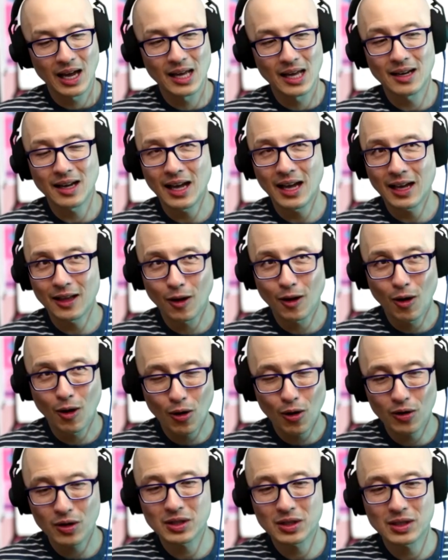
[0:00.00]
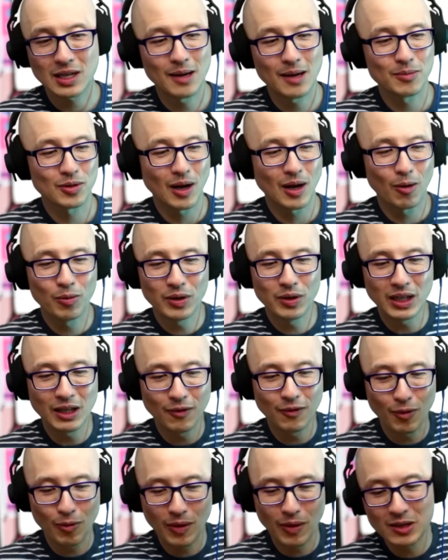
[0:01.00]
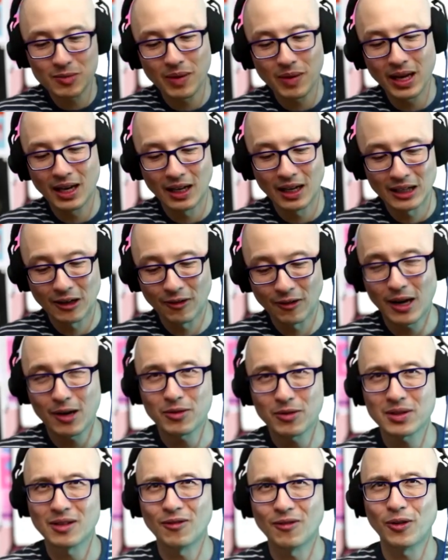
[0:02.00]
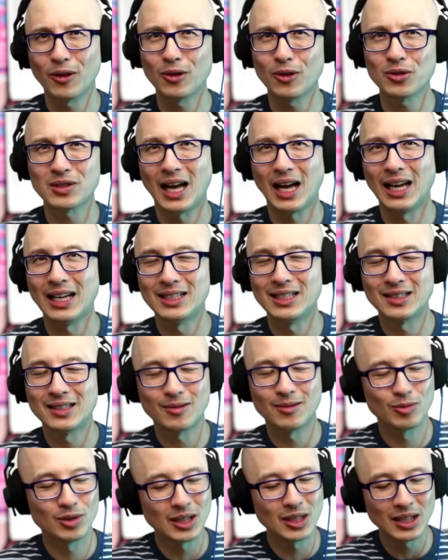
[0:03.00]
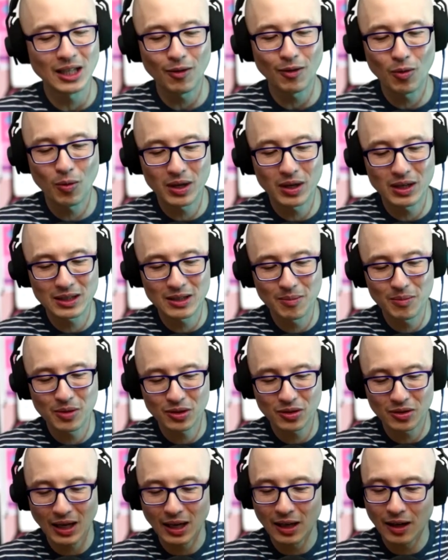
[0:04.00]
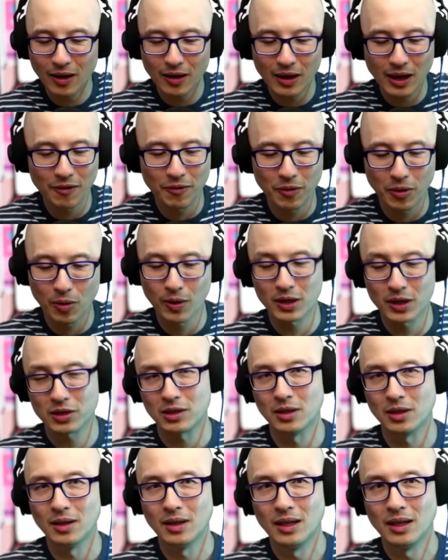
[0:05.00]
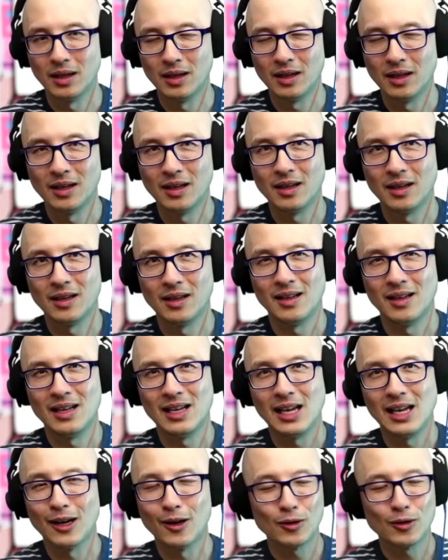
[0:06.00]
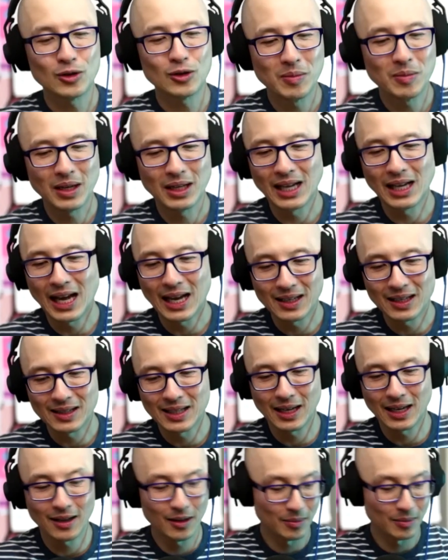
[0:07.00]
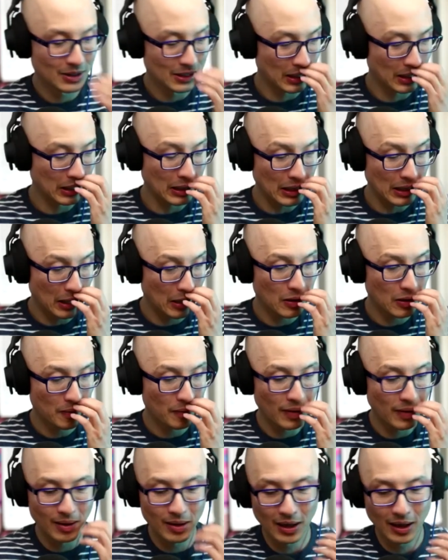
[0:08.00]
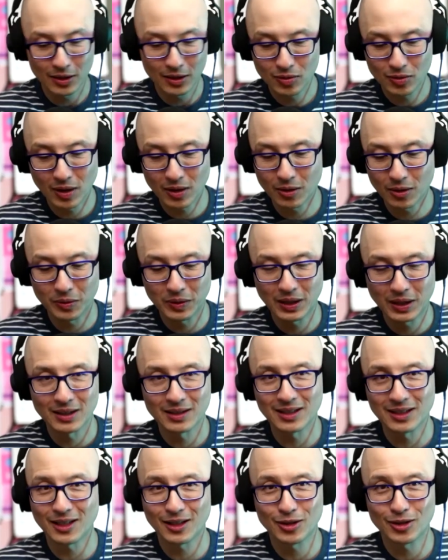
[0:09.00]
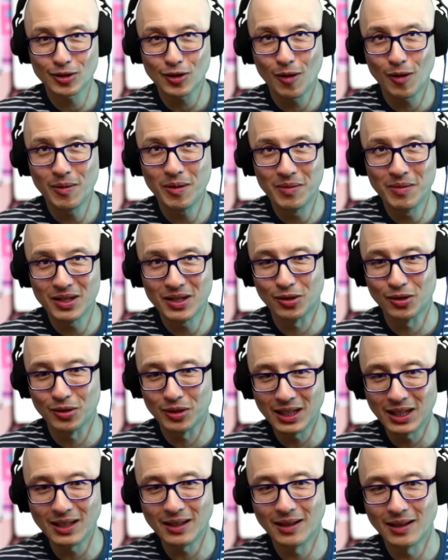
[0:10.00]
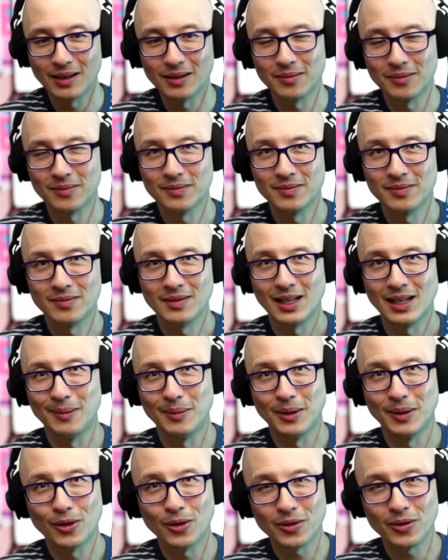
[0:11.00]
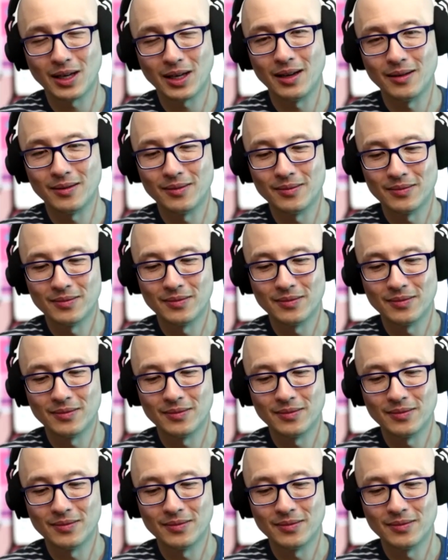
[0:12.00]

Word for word: And I had the hardest time, so I wouldn't even raise my hand. Like, if I was confused, I didn't even want to say, Mr. De Leon, I have a question. And ultimately, I had to tell him, it's like, you know, I struggle with this. He's like, just call me Mr. D then. I'm like, okay,